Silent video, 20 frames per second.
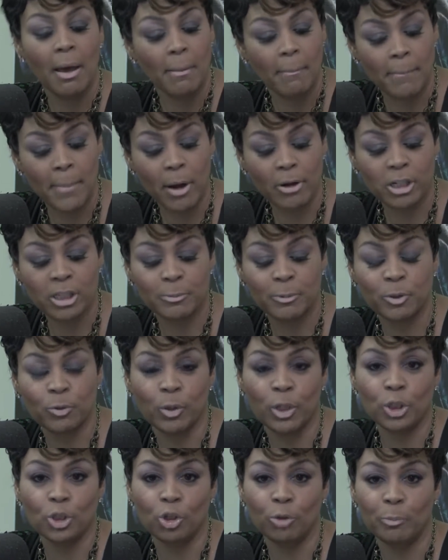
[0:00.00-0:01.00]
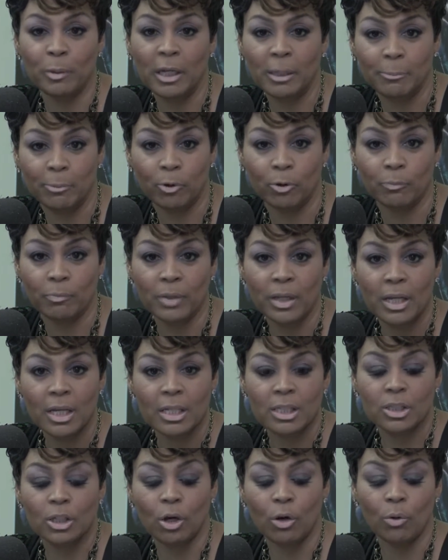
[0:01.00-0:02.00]
Marriage is between two people.
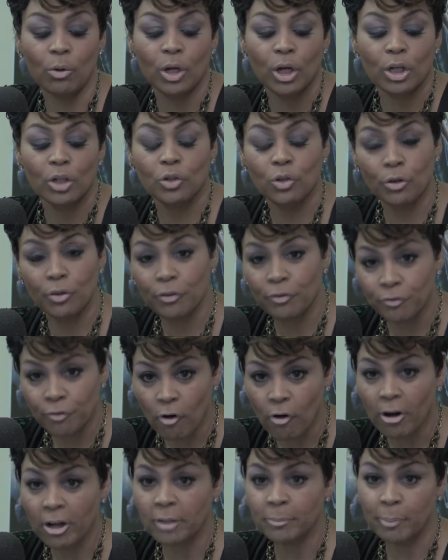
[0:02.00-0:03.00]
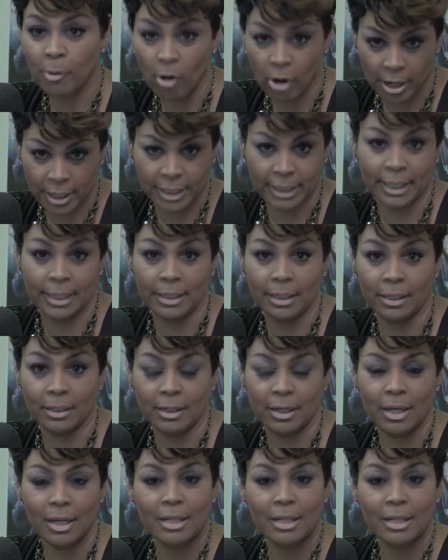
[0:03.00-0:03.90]
So you're the foreign party in it.